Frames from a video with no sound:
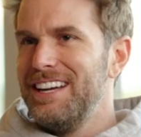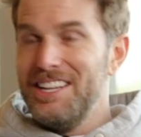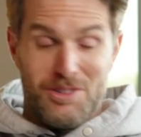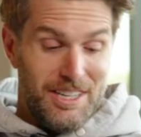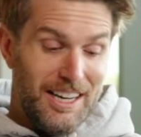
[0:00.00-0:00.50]
I
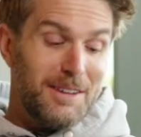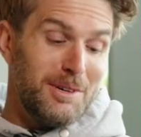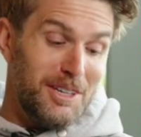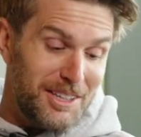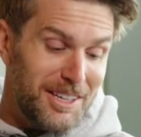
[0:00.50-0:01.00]
literally like
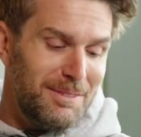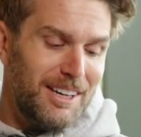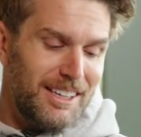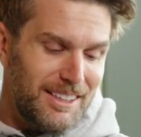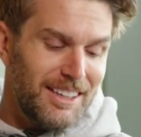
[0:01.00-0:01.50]
will look at
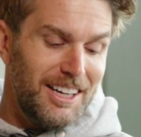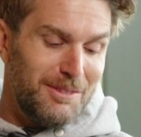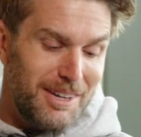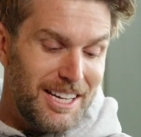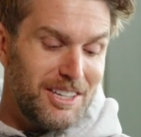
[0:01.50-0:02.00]
my heart
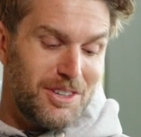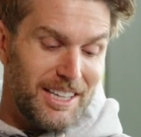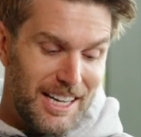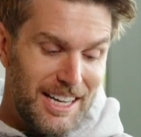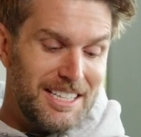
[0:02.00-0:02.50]
rate and try
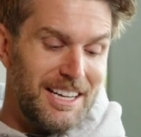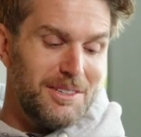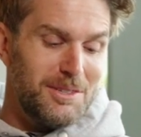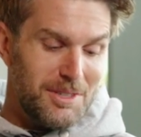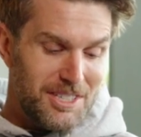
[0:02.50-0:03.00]
and get it
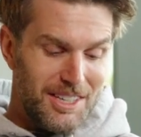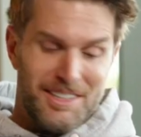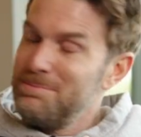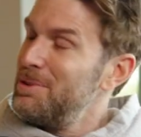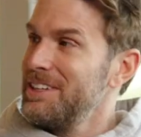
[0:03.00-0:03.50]
down to a
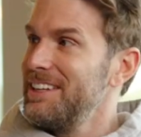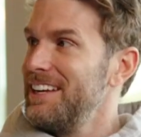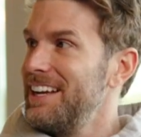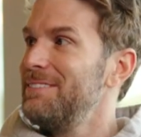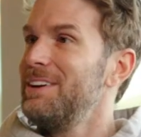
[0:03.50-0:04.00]
certain point,
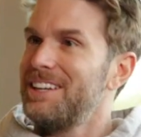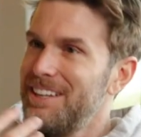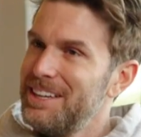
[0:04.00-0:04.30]
and then I'm like,